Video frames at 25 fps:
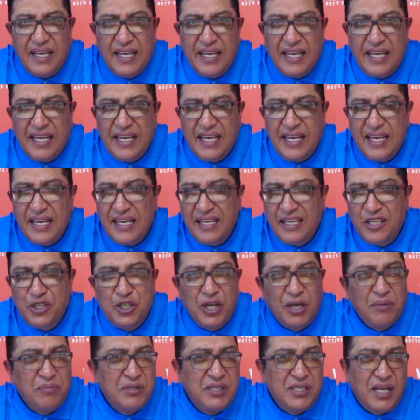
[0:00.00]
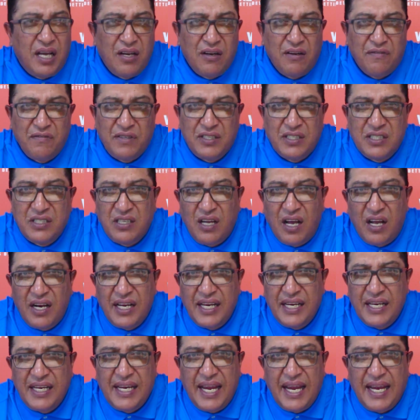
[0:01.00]
He jumps out of the
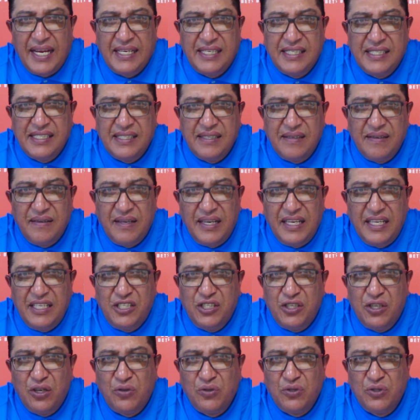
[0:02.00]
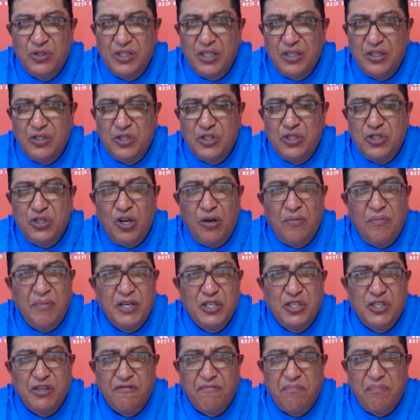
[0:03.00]
starting gates. He shows so
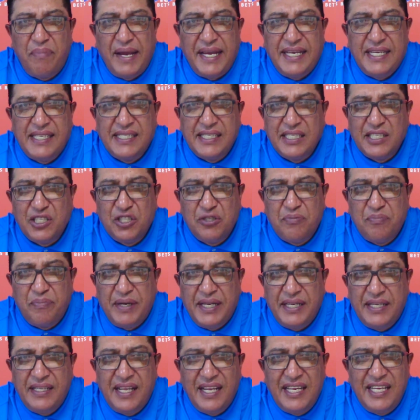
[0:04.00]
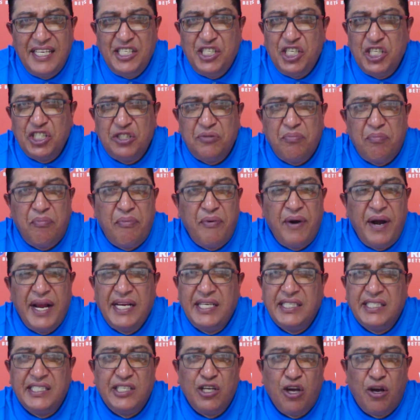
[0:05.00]
much of pace and speed that he just
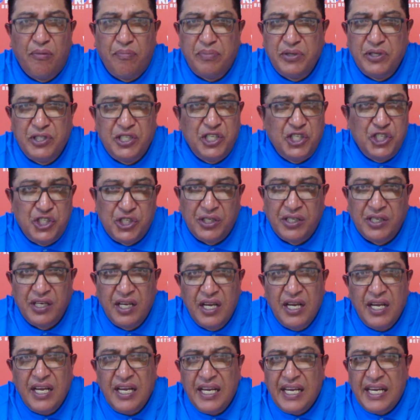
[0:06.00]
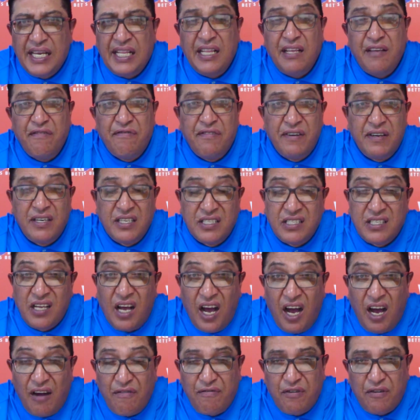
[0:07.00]
breaks the opposition in the first
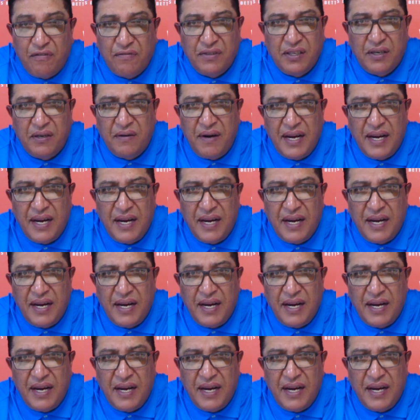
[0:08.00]
half of the